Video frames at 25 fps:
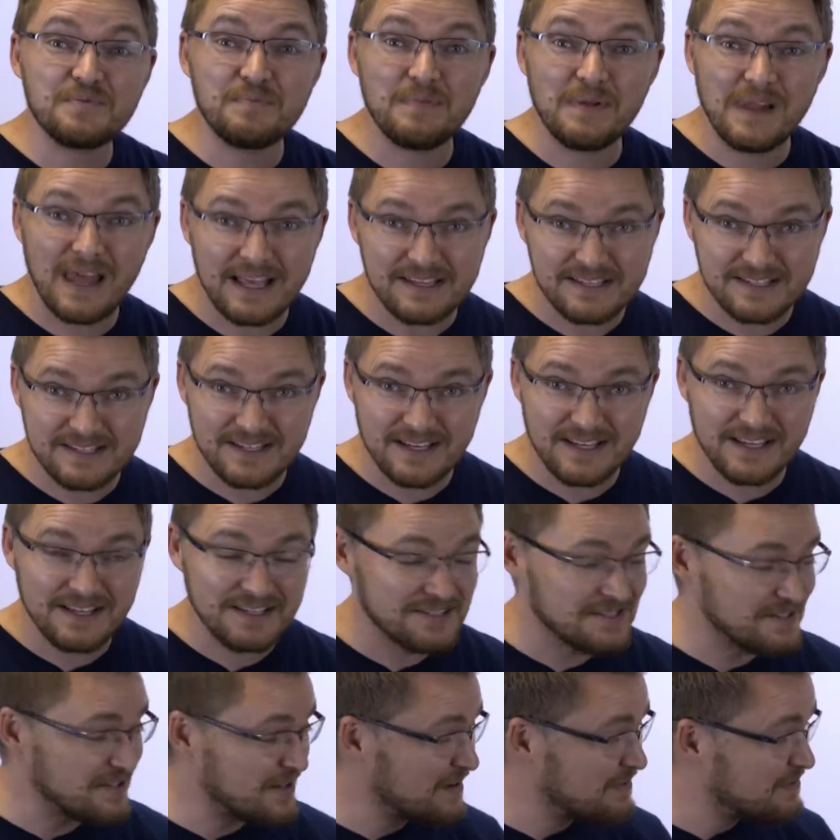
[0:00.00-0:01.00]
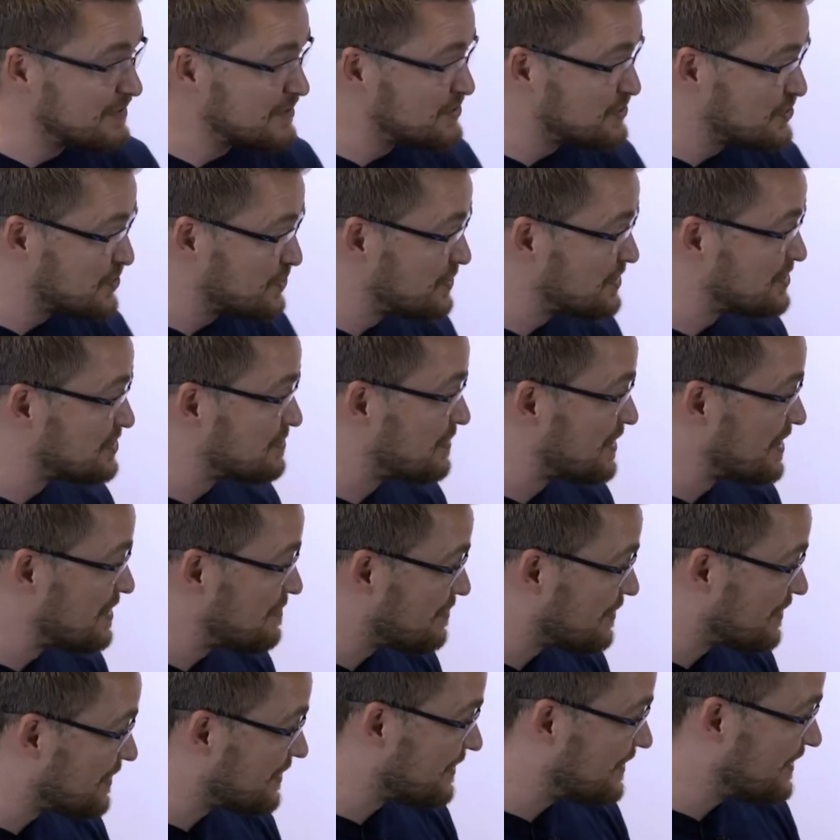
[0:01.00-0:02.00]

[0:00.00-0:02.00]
blessings of the Jewish people.